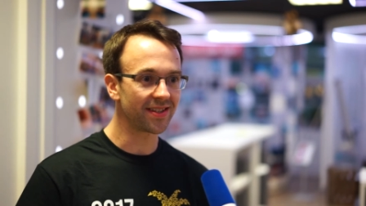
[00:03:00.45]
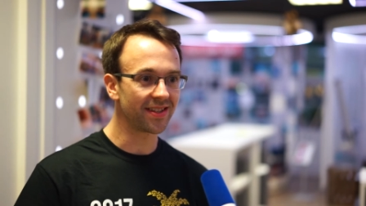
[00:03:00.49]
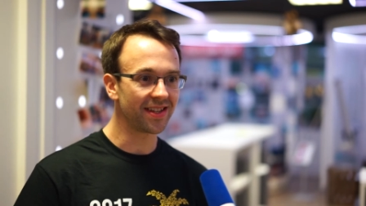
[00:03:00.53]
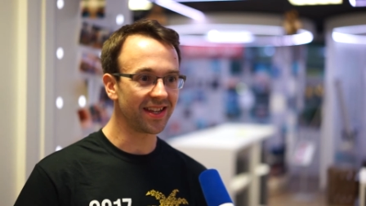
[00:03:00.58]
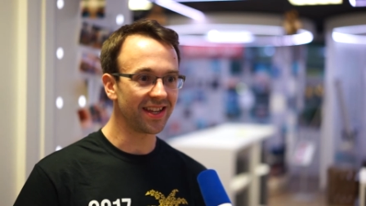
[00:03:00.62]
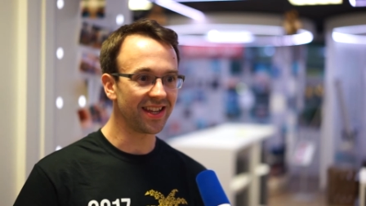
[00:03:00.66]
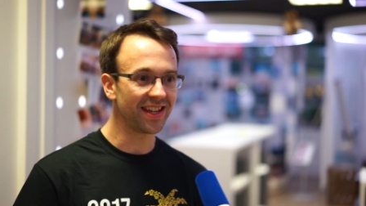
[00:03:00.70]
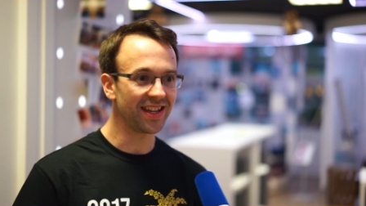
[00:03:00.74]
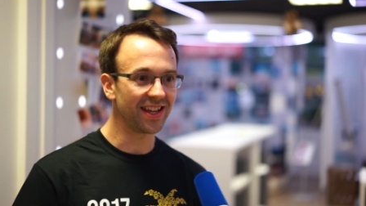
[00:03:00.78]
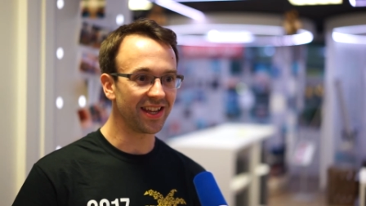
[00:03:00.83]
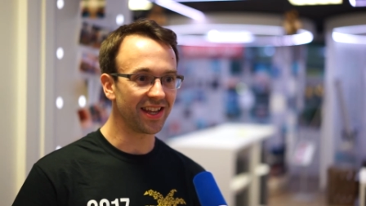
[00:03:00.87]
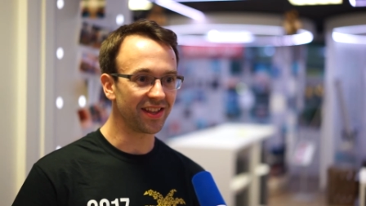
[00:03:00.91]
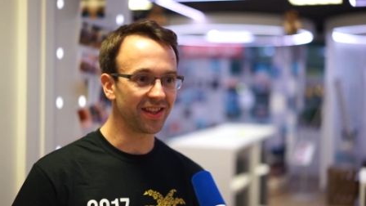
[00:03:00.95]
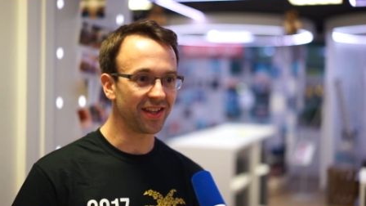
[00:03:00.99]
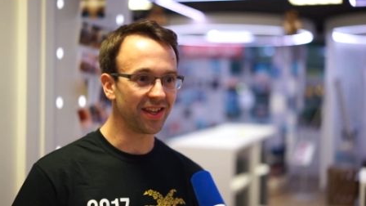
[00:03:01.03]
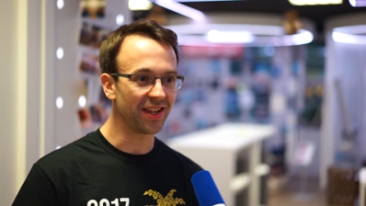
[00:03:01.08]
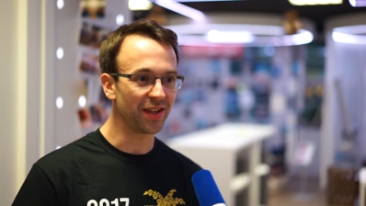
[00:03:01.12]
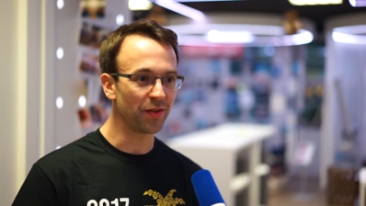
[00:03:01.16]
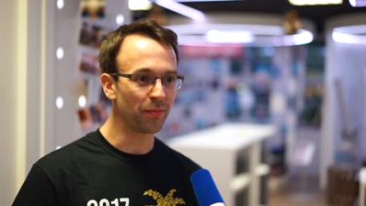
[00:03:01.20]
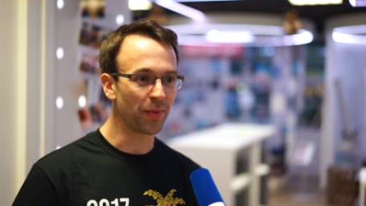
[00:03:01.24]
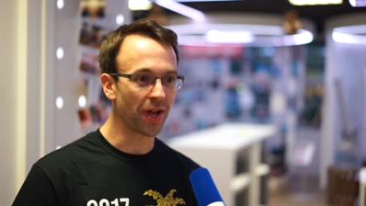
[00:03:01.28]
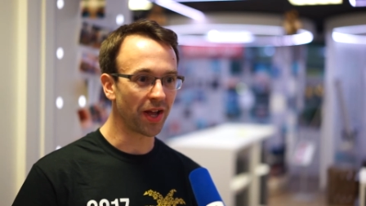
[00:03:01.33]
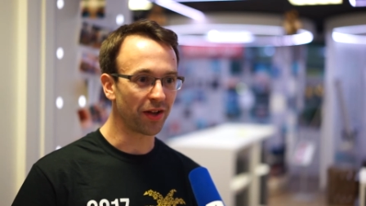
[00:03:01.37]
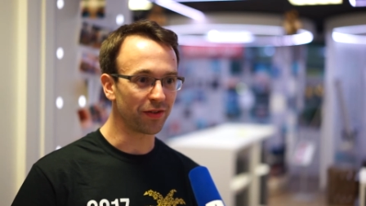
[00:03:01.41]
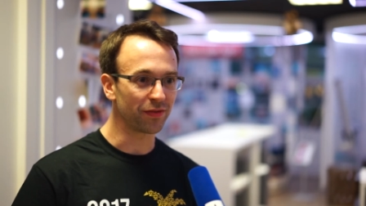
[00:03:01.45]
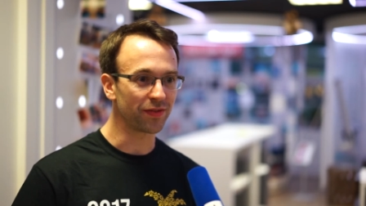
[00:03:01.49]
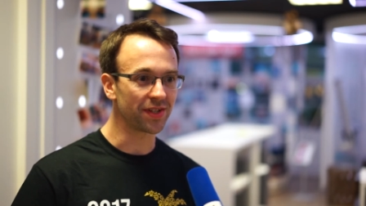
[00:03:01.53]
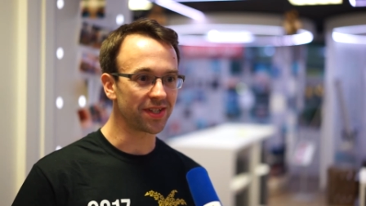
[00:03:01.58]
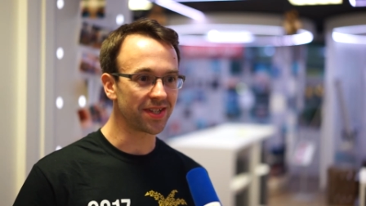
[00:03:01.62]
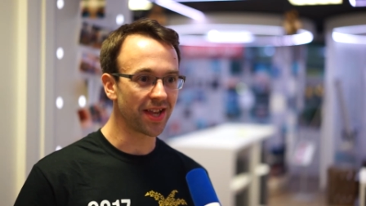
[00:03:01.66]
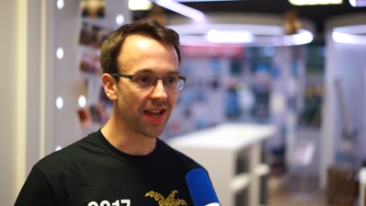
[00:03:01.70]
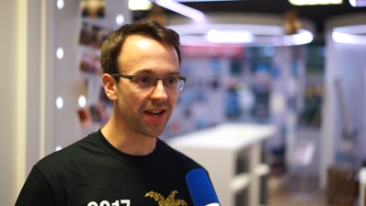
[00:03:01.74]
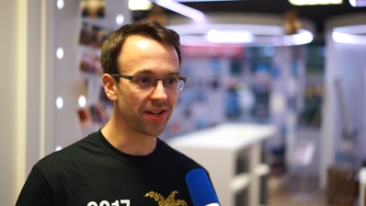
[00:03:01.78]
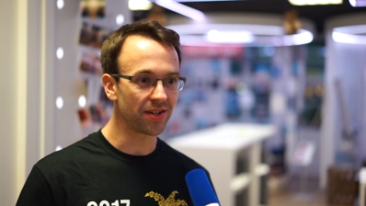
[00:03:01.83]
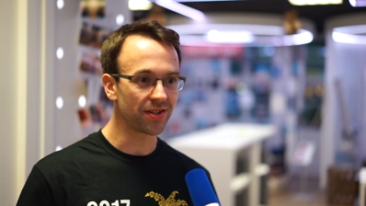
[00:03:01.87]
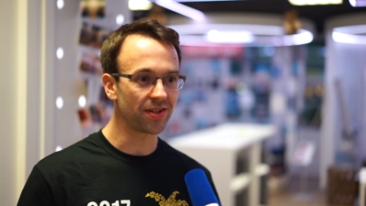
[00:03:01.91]
the amount of
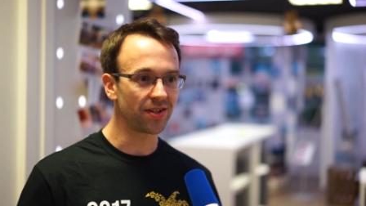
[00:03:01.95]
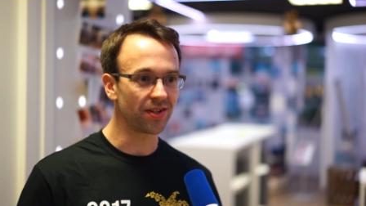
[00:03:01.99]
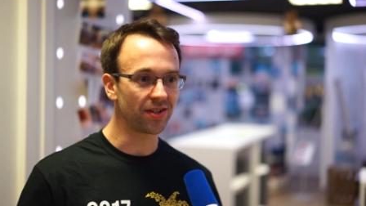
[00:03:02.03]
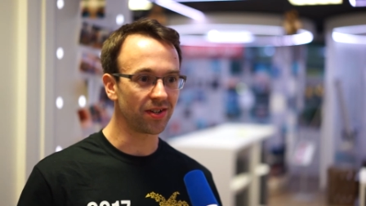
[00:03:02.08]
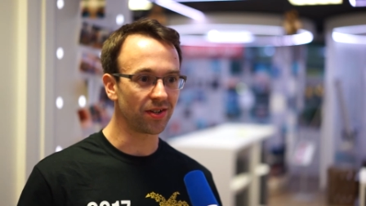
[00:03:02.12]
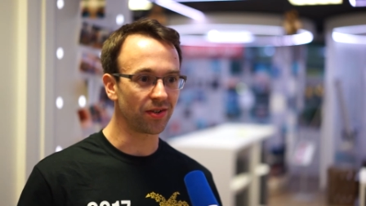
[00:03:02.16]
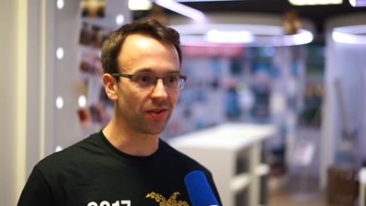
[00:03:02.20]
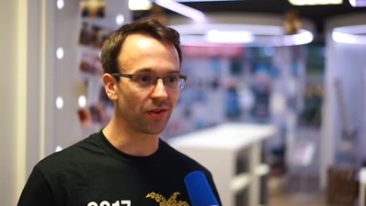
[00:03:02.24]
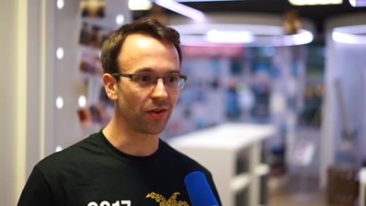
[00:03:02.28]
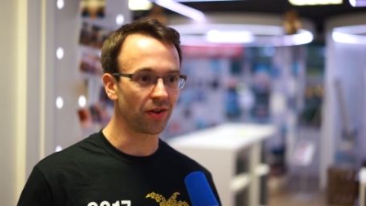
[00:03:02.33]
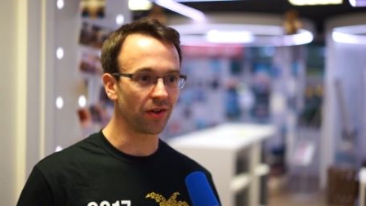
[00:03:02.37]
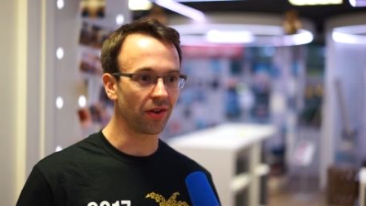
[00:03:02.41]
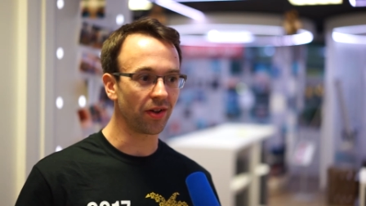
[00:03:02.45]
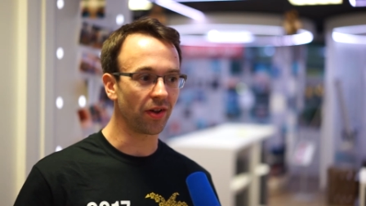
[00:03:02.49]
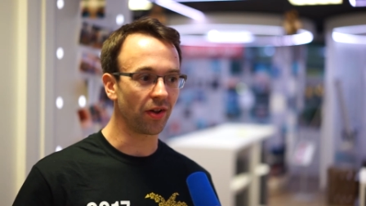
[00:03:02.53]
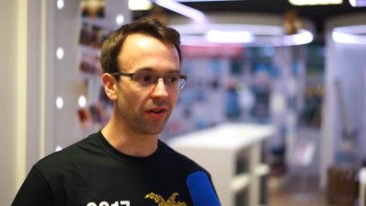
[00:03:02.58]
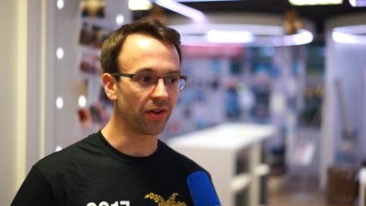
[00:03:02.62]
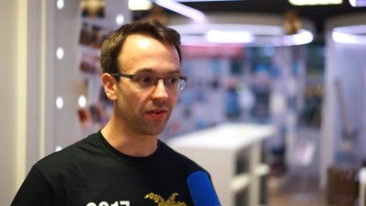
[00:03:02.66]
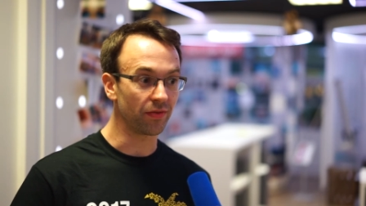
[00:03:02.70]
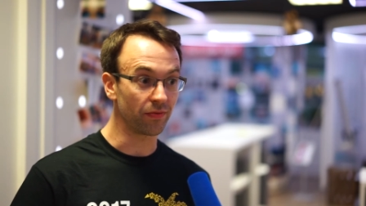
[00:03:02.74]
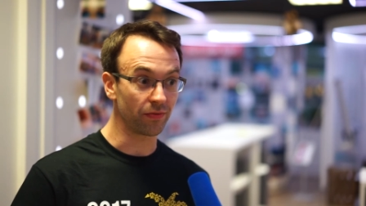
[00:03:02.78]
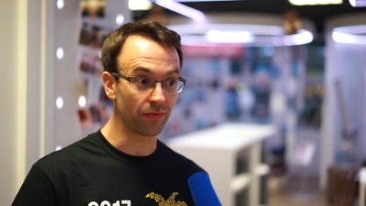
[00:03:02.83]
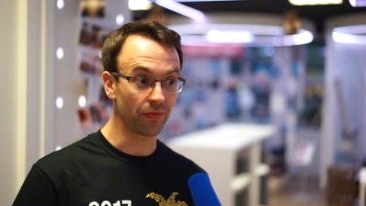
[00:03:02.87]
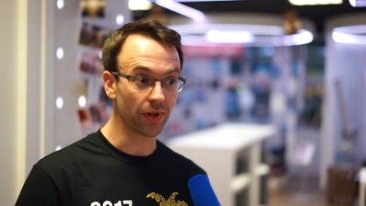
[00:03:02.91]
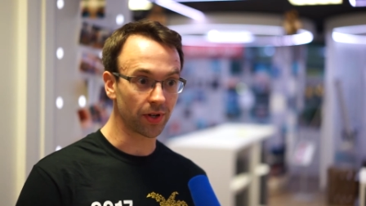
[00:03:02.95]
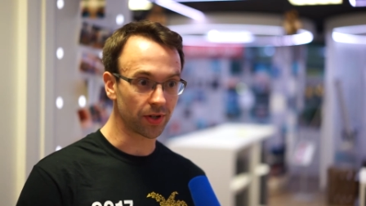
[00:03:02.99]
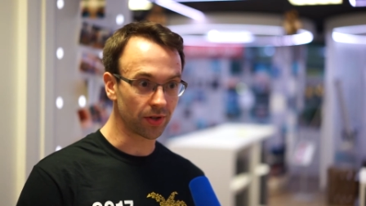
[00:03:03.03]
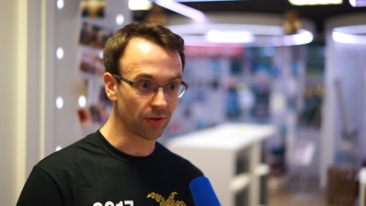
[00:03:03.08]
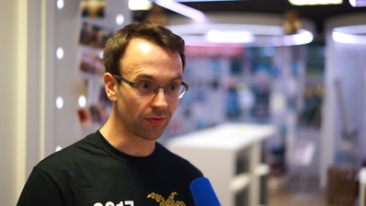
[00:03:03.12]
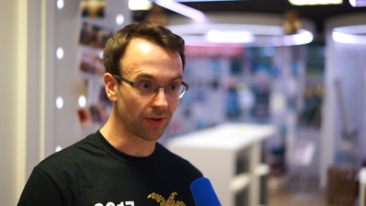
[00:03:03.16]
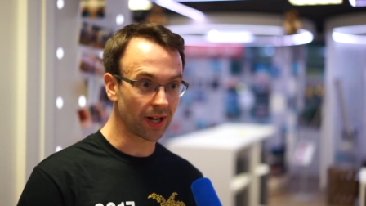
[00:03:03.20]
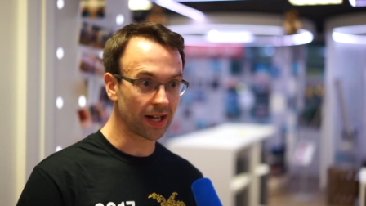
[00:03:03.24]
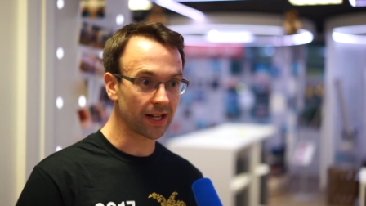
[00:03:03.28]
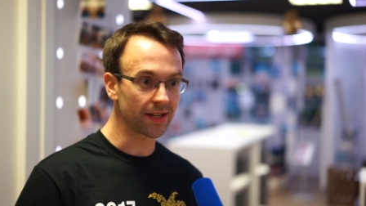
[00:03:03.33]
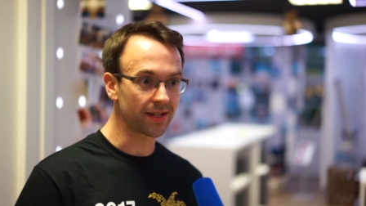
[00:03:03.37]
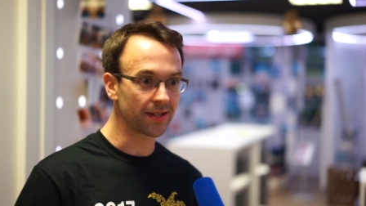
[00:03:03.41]
attention on virtual
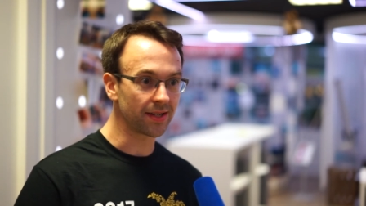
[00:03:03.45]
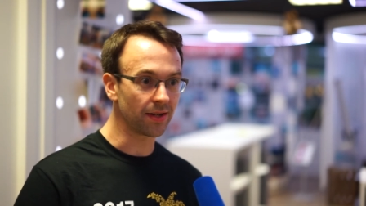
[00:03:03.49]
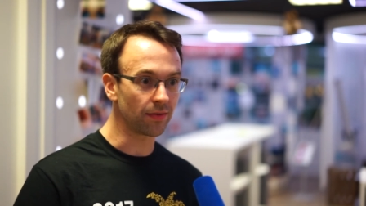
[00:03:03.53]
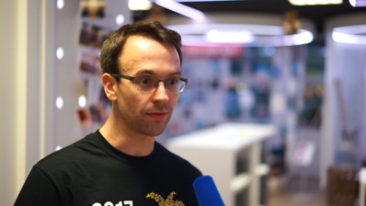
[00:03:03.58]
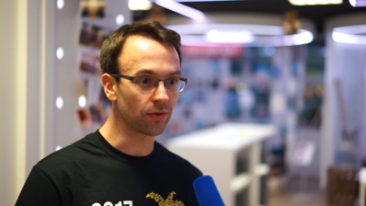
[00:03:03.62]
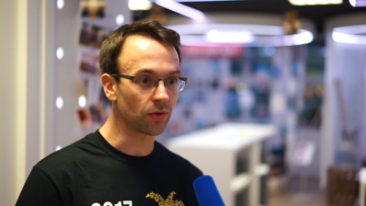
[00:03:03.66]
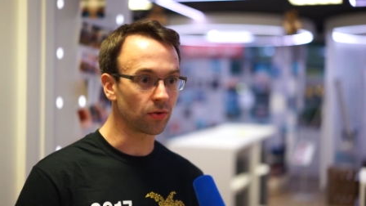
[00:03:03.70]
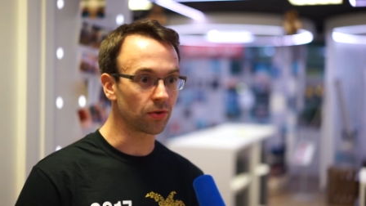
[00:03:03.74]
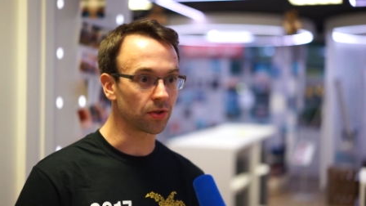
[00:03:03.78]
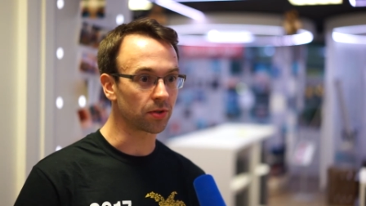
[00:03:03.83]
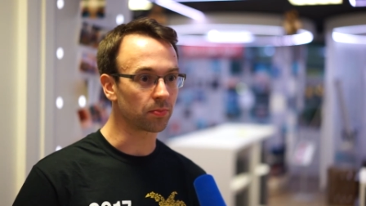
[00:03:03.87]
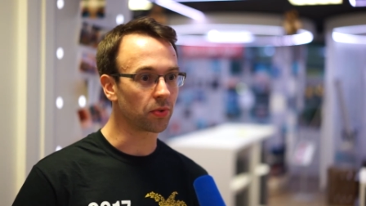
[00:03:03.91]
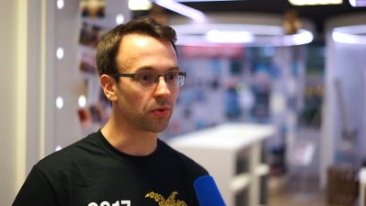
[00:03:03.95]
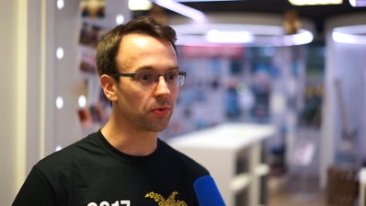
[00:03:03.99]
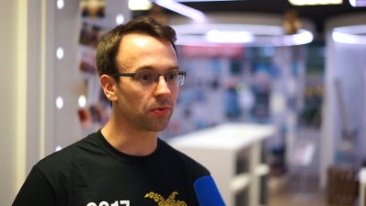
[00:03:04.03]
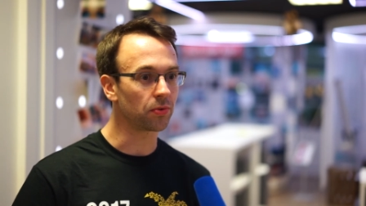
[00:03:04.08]
reality, of course, but